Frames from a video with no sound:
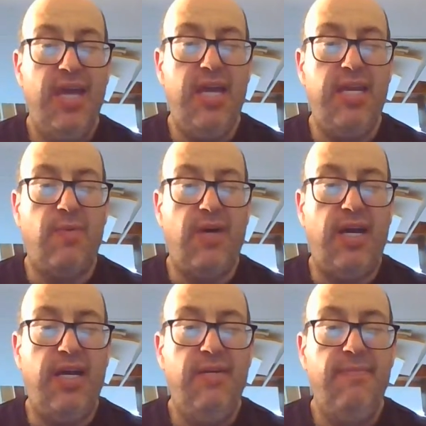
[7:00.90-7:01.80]

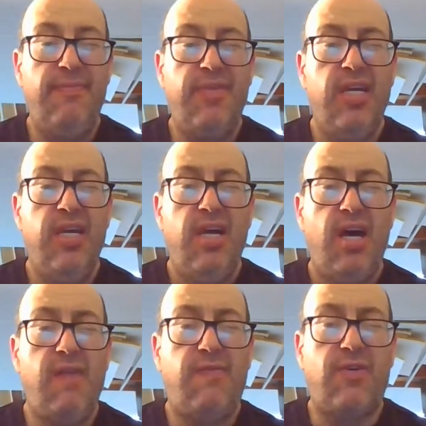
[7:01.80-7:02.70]
Anyway,
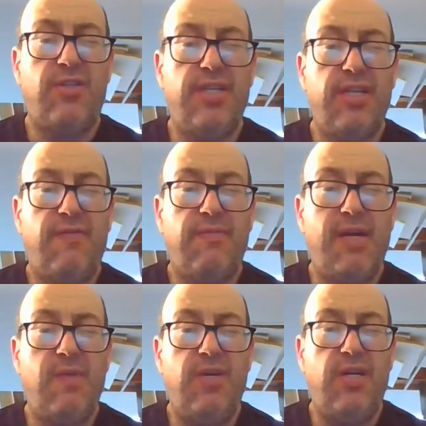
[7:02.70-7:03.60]
unfortunately for
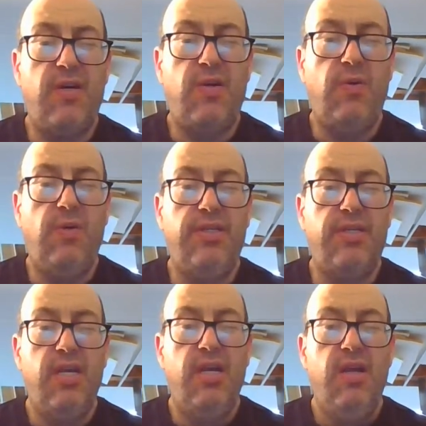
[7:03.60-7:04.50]
my reader, who
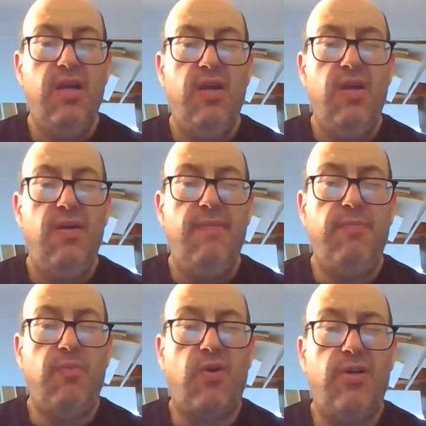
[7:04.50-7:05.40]
is
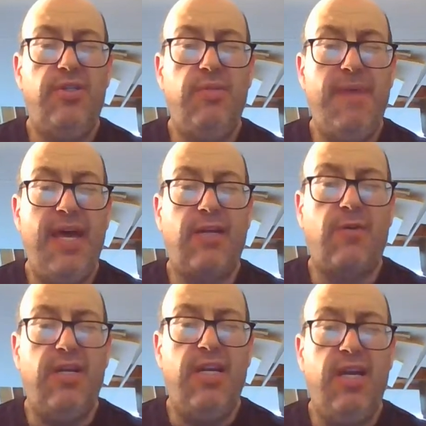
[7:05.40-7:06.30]
more into
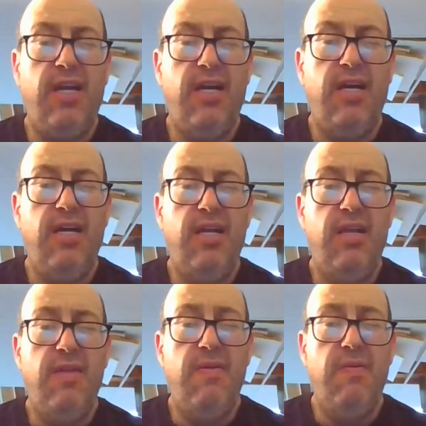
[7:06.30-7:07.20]
pedigree
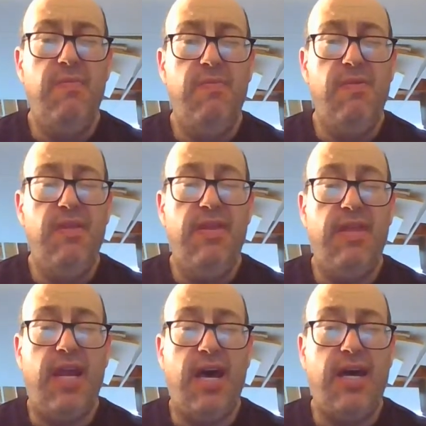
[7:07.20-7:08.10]

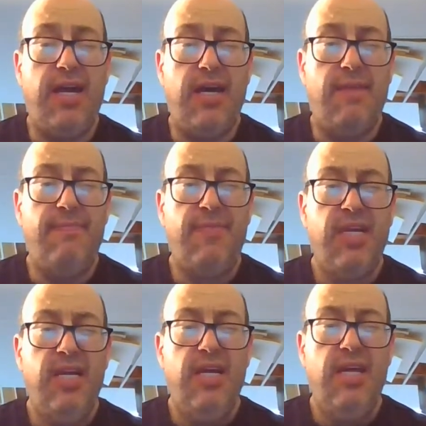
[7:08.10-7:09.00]
than I am,
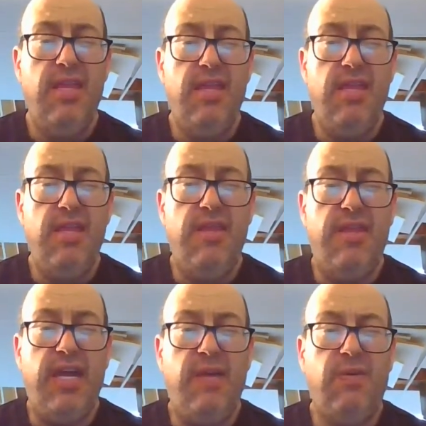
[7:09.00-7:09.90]

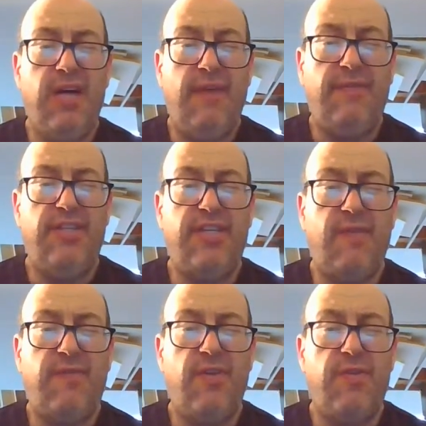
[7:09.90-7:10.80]
they will have to
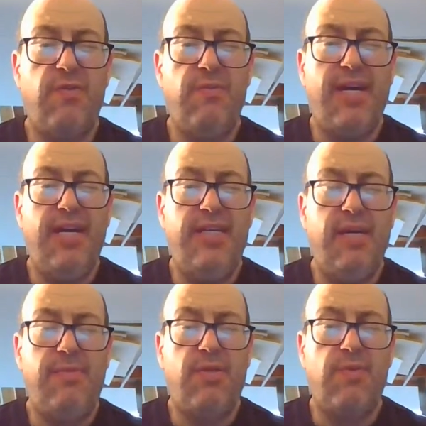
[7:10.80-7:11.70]
suffer through my
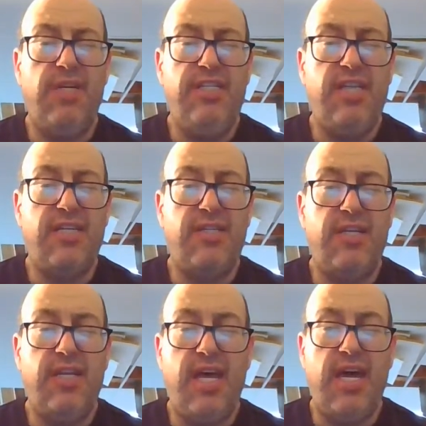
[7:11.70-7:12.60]
attempt to read
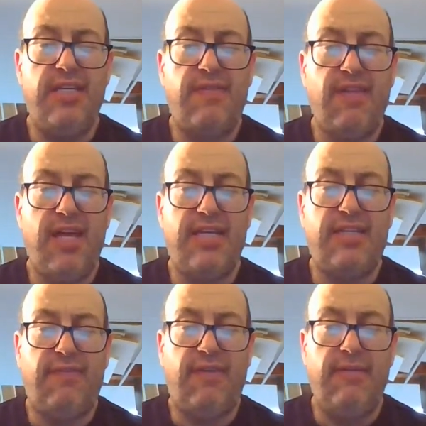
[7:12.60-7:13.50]
Chesterton as
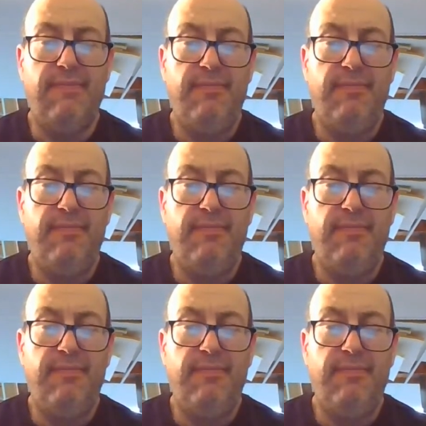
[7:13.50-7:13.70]
philosophy.